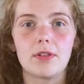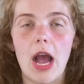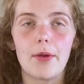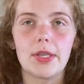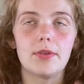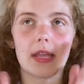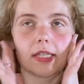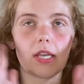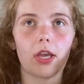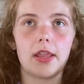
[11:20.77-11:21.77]
how are you
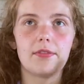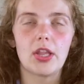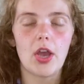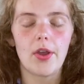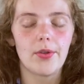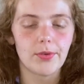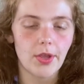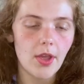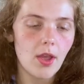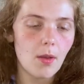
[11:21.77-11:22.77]
letting her live alone?
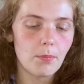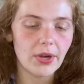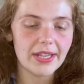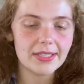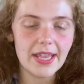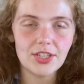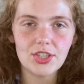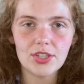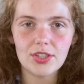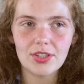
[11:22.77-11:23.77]
But it's, it's just,